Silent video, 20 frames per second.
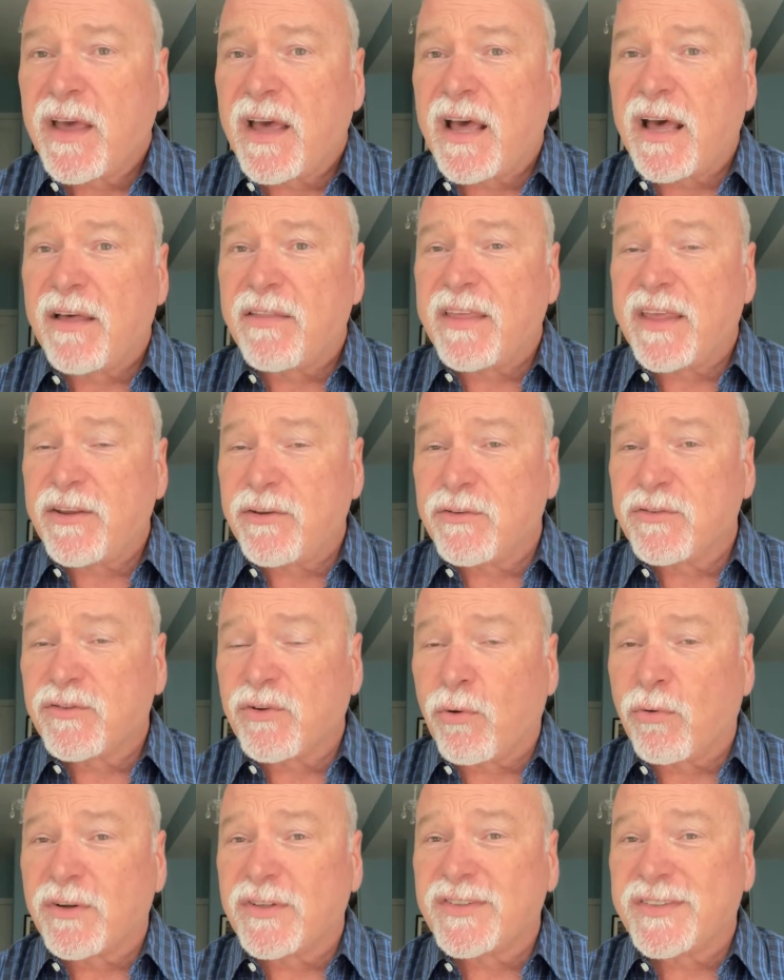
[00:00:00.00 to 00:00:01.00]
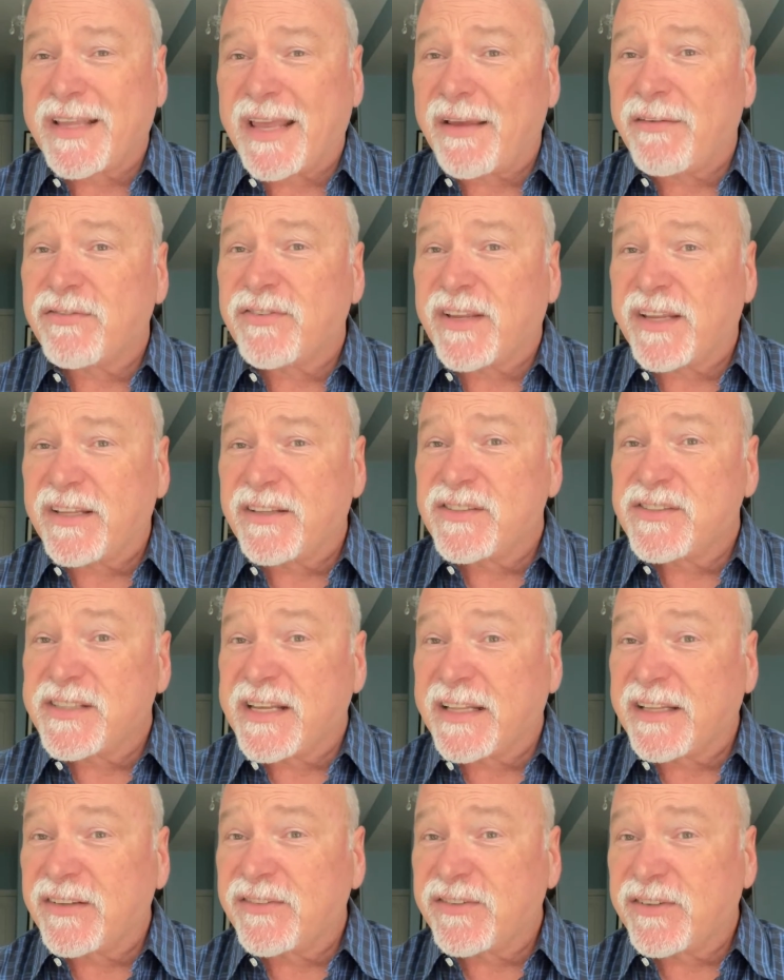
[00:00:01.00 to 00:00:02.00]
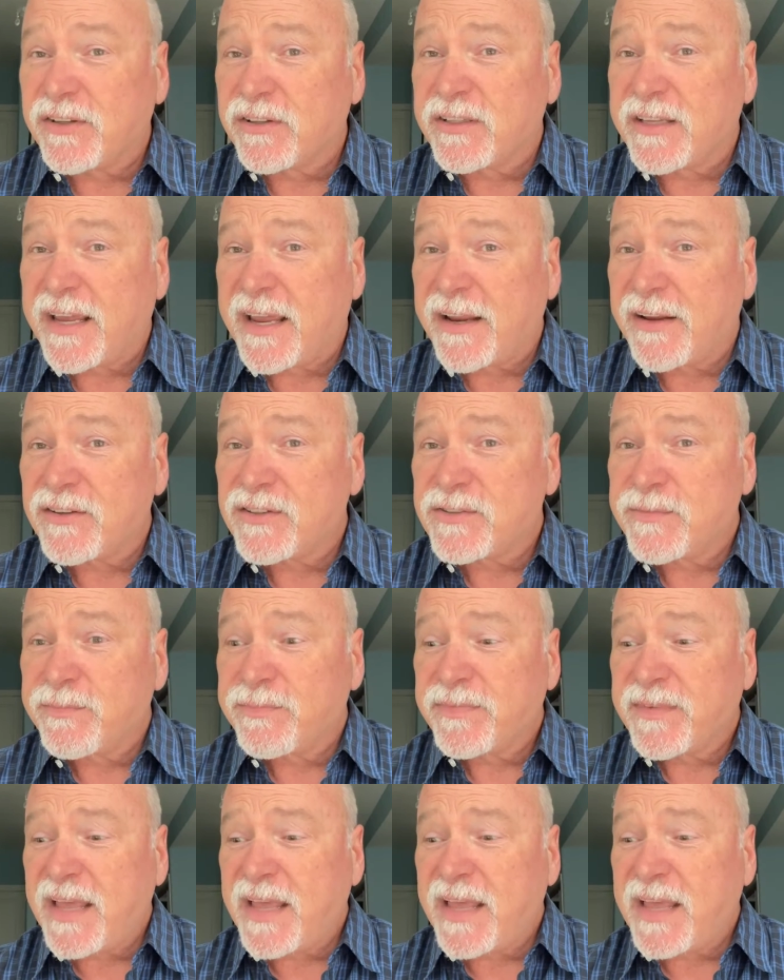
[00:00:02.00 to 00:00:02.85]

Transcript: they used oak staves in stainless steel tanks.